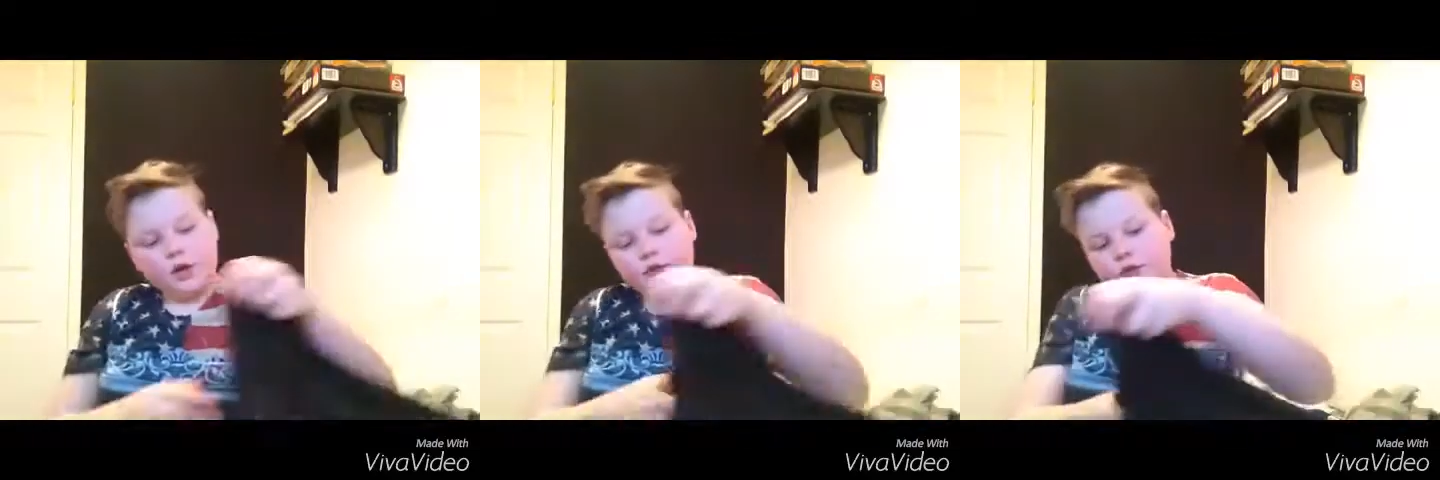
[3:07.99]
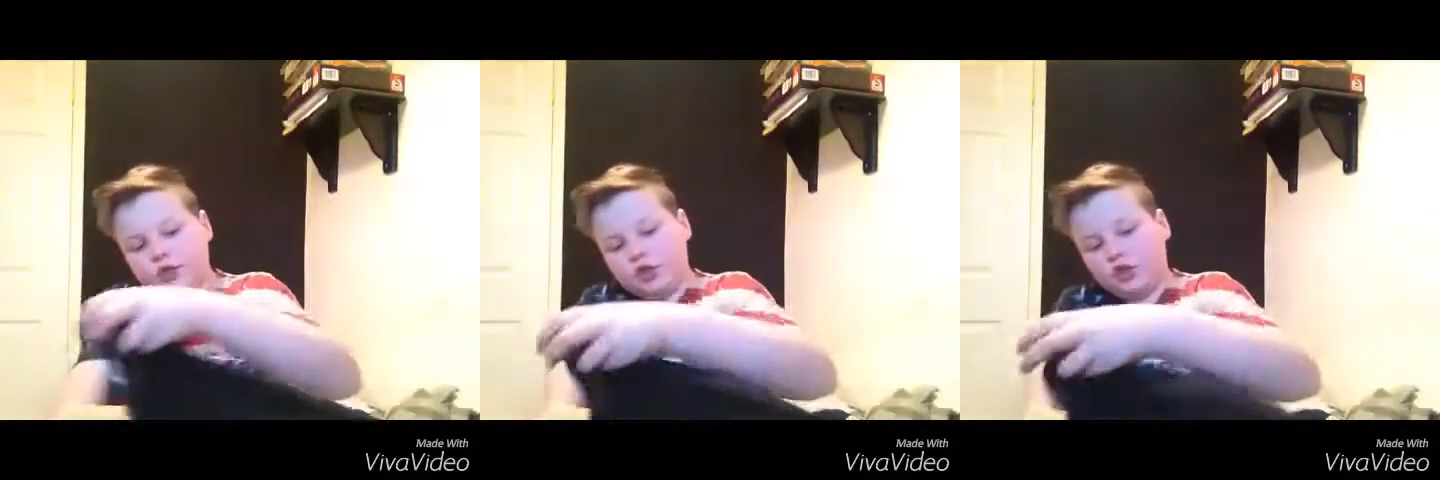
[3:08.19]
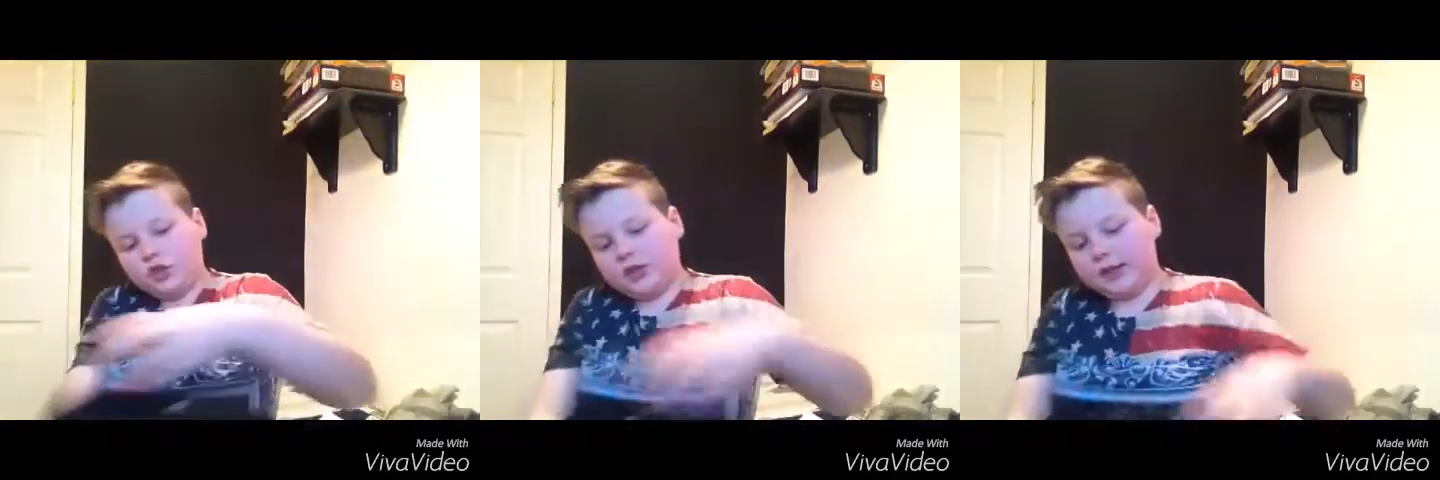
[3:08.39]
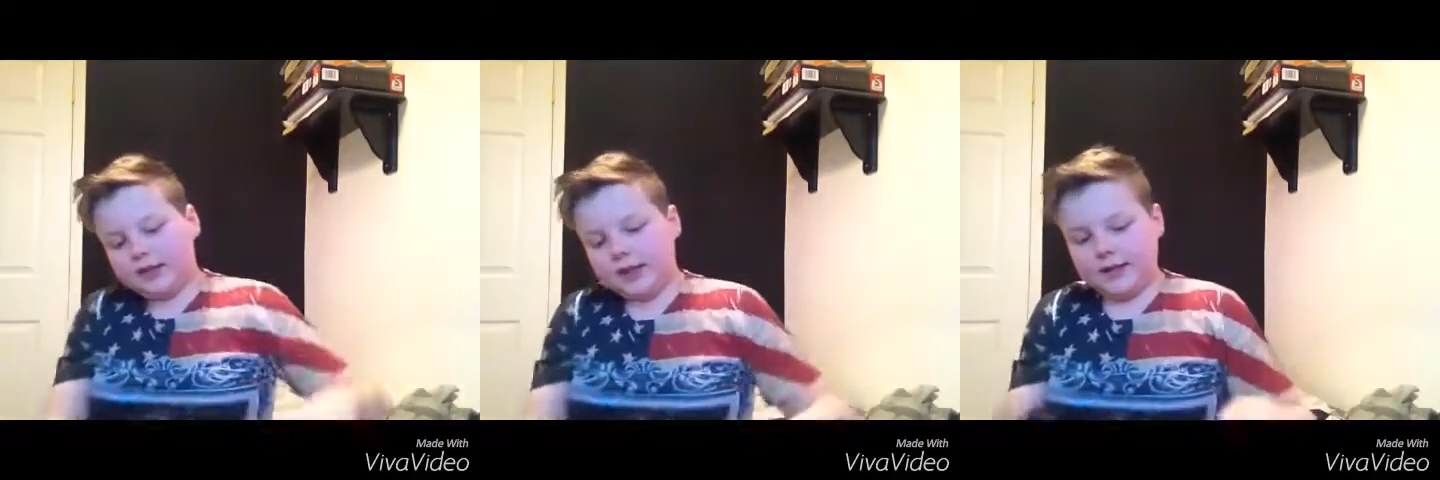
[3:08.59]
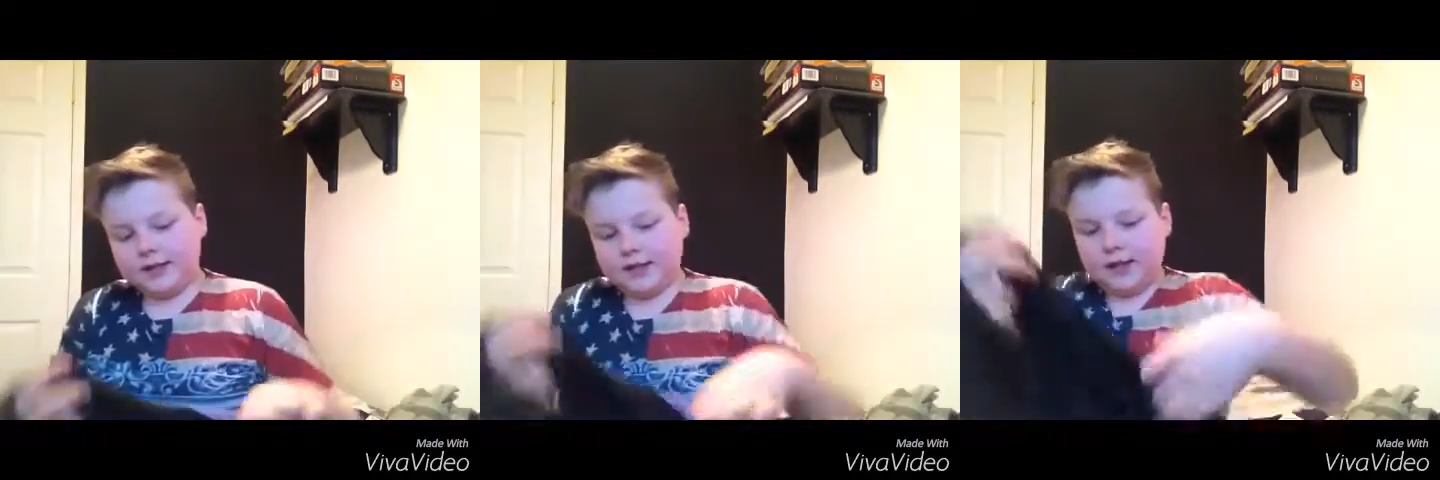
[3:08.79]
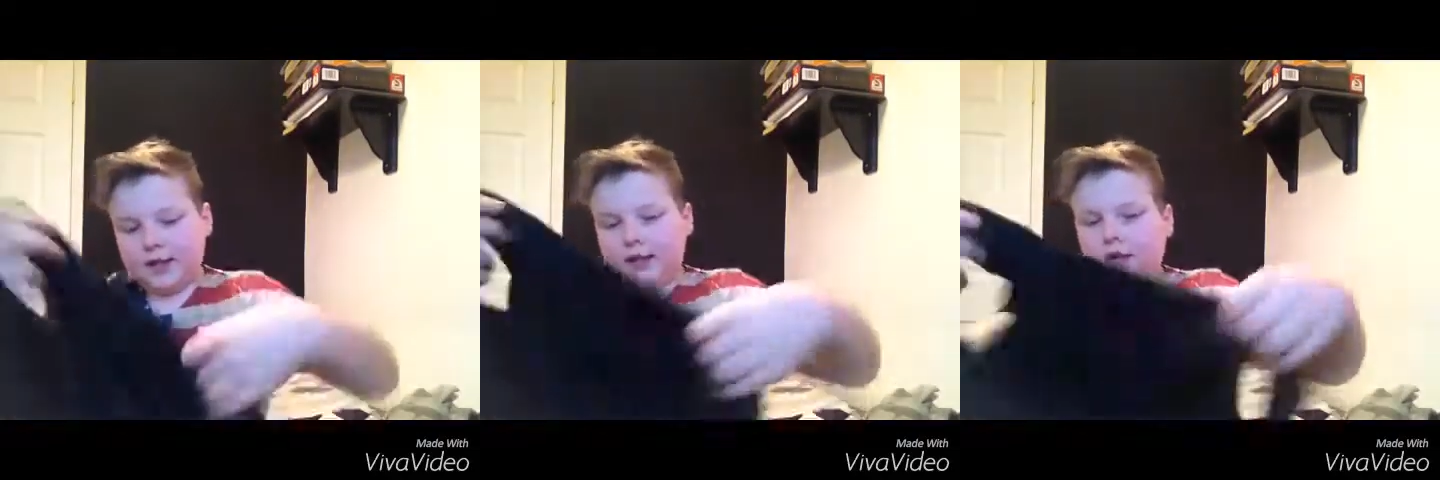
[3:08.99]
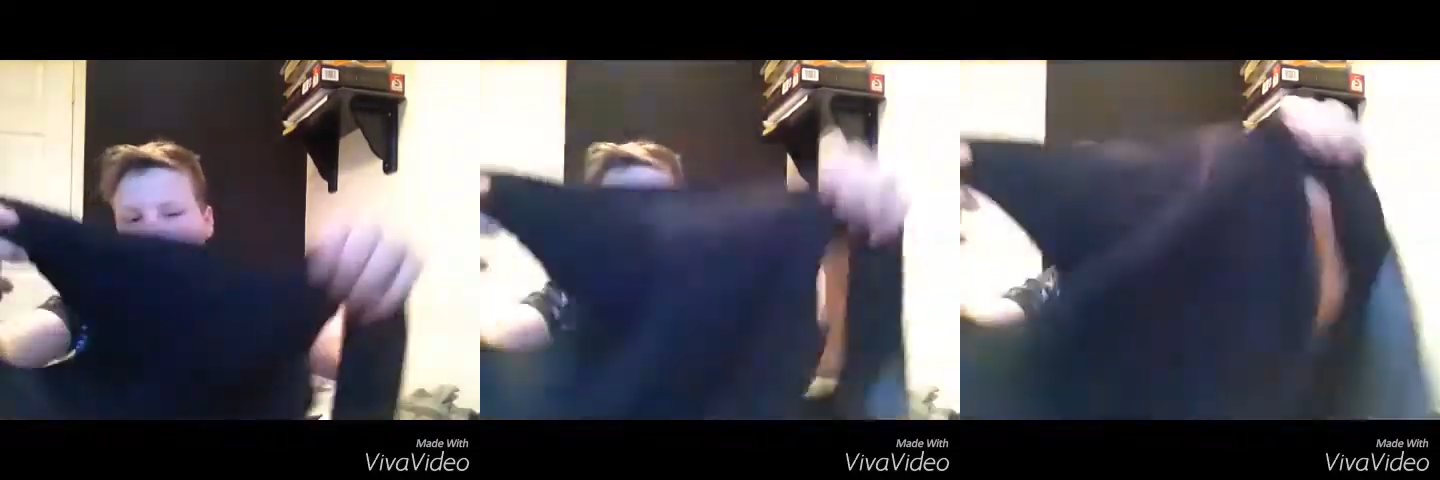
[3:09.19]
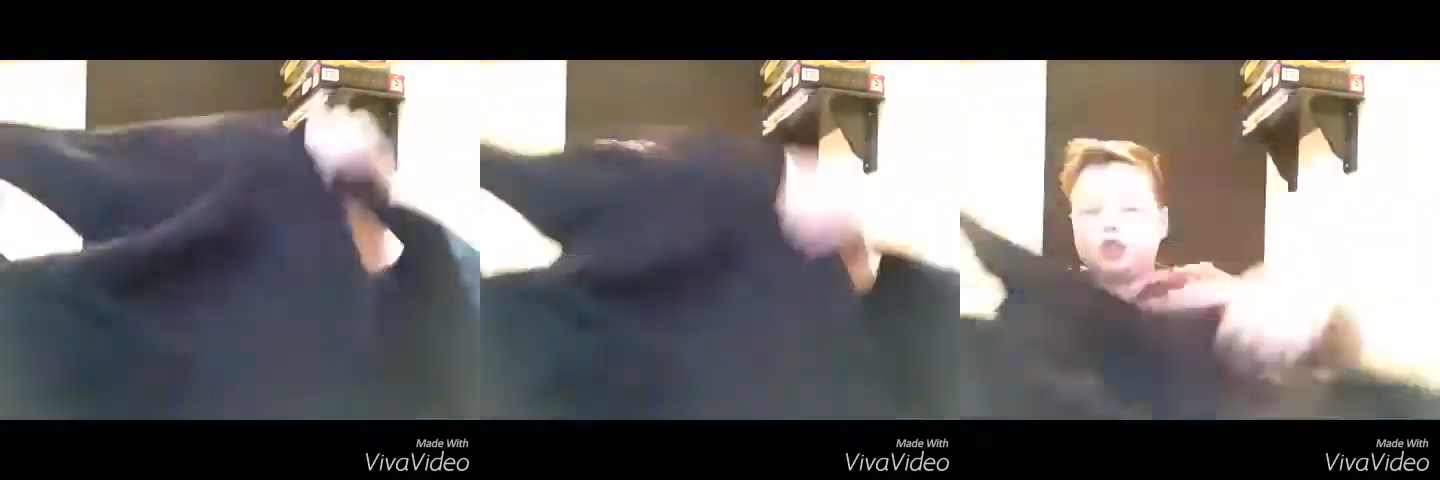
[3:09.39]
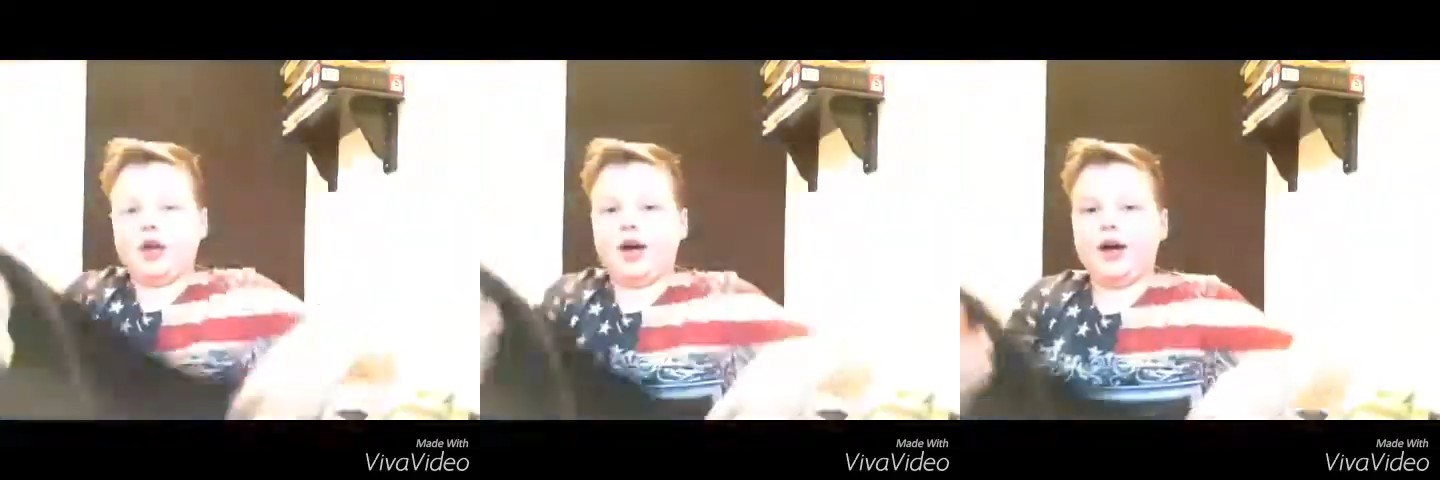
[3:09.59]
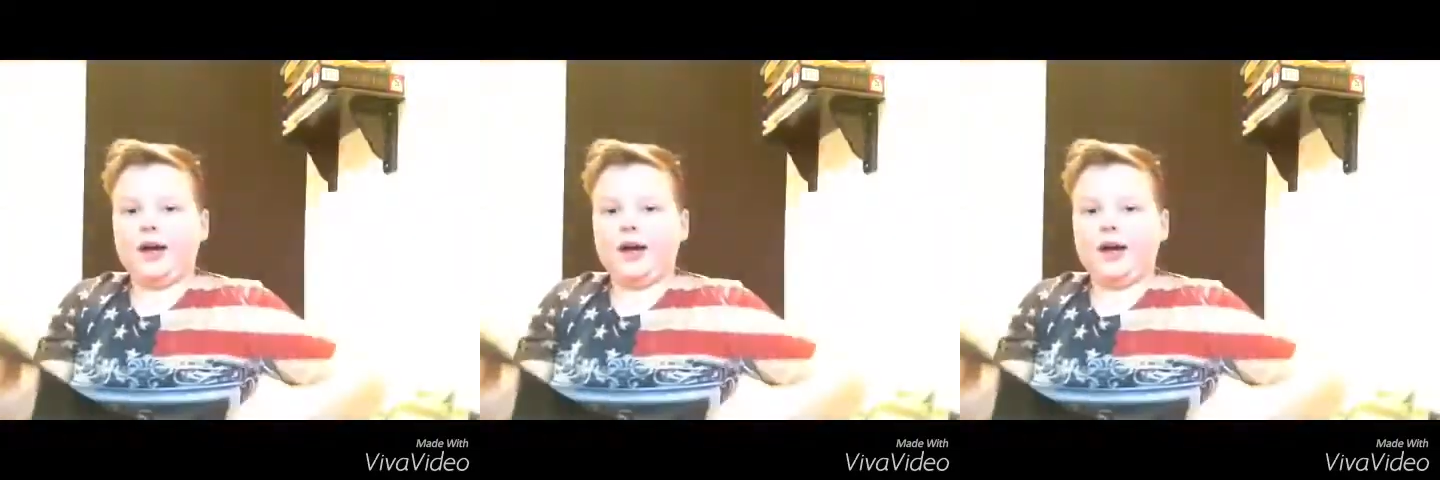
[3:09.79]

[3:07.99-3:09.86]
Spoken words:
Yeah. There's just this last thing which